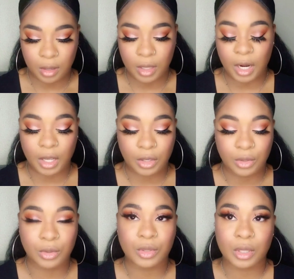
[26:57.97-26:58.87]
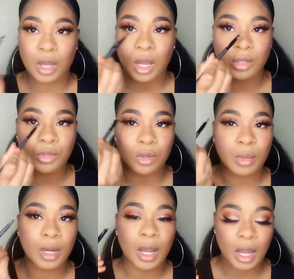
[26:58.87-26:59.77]
that I use to contour
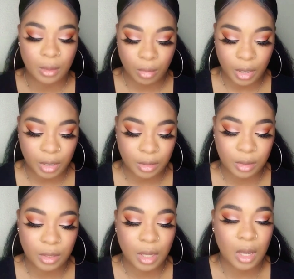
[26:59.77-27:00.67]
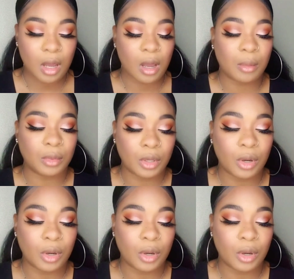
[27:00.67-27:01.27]
my eyebrows. I'm gonna